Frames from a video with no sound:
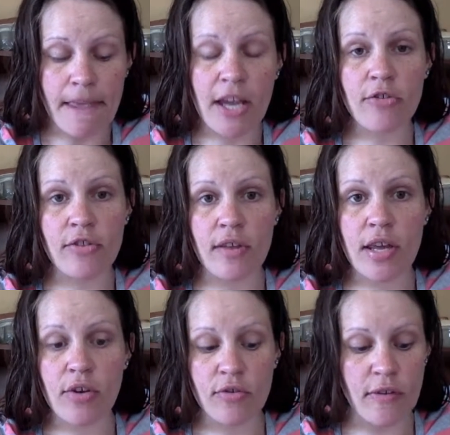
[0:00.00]

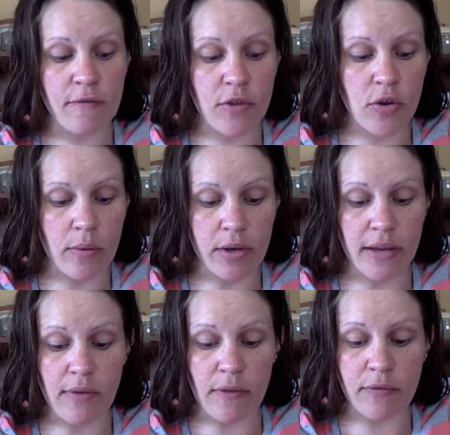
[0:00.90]
Here's a few, I want to
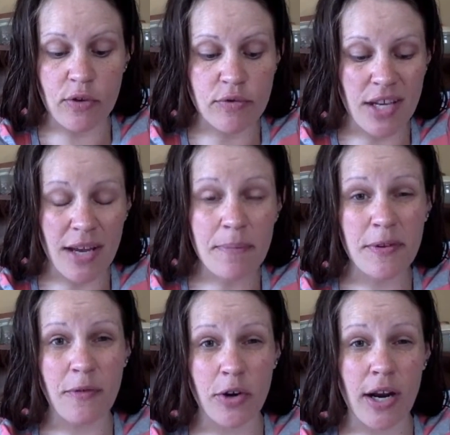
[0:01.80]
give you a few
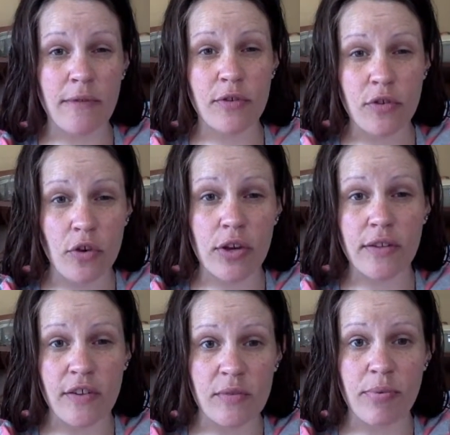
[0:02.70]
tips for kind of
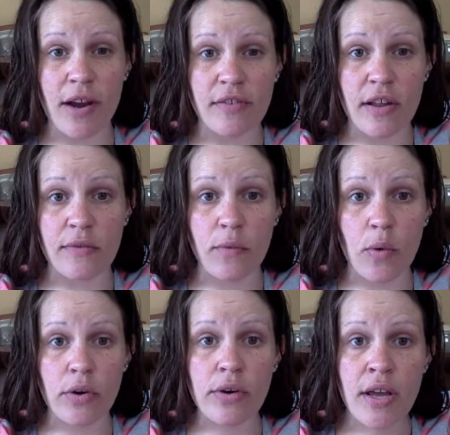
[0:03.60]
starting this process
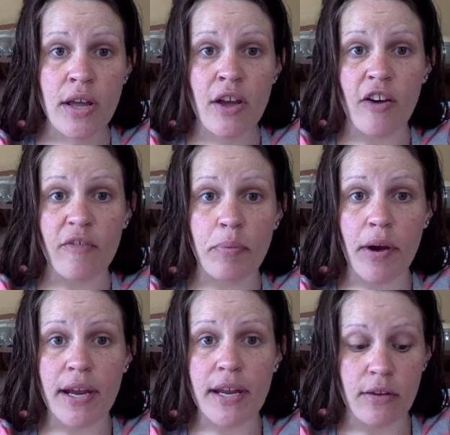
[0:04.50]
forward of
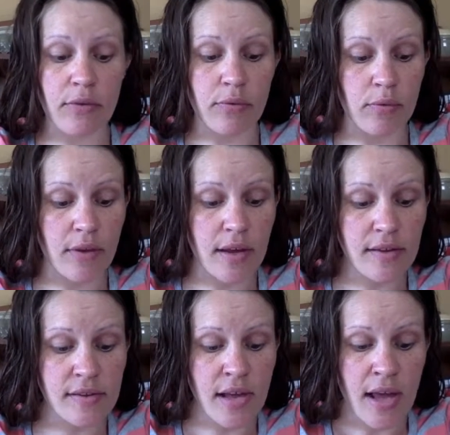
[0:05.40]
breaking through
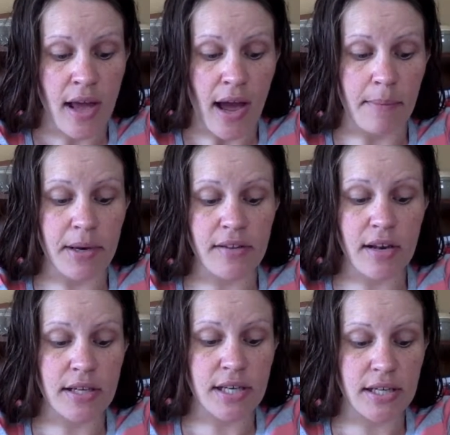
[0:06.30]
this, but it's
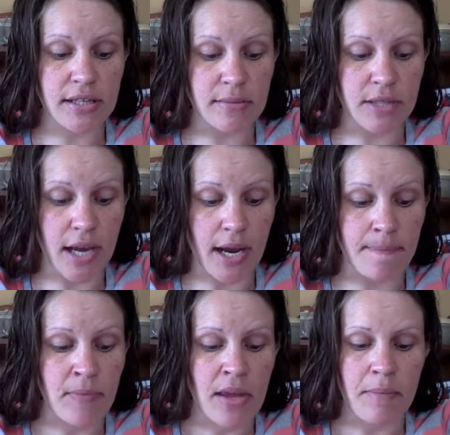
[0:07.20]
going to take some
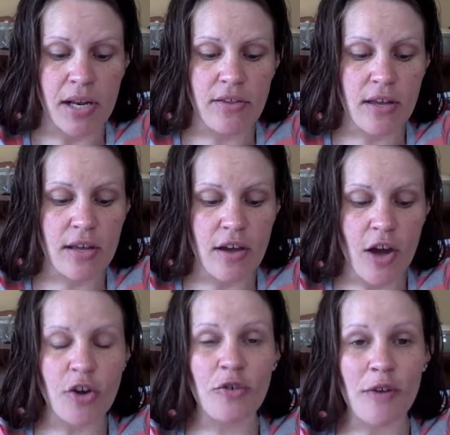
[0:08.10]
time. But I think
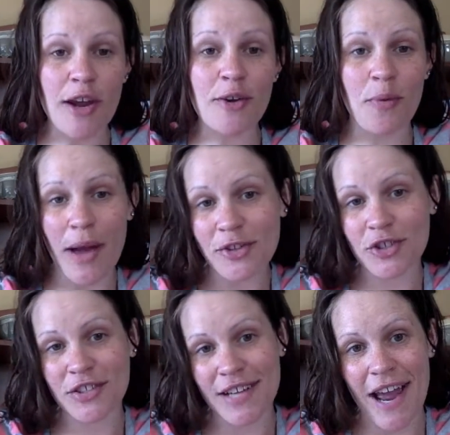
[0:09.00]
a great
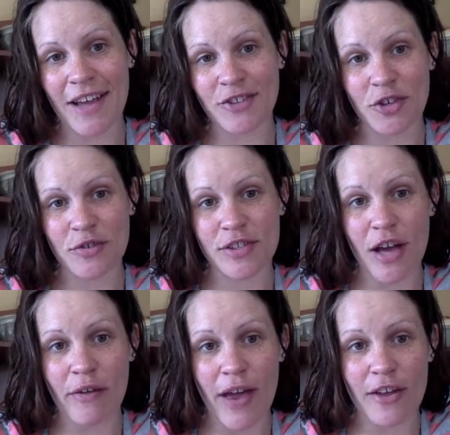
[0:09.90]
question to ask
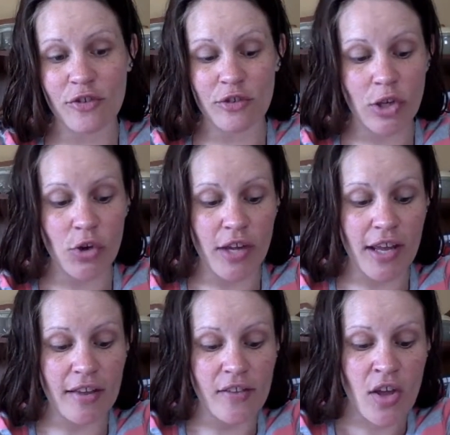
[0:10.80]
yourself as you're learning
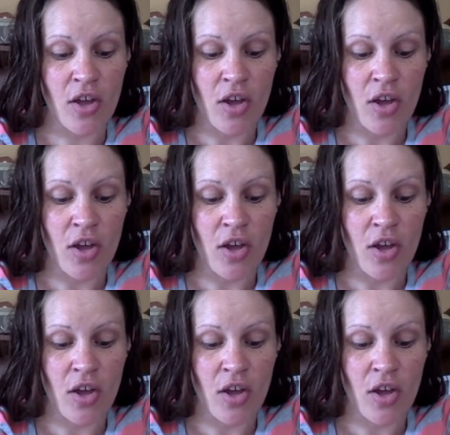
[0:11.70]
is,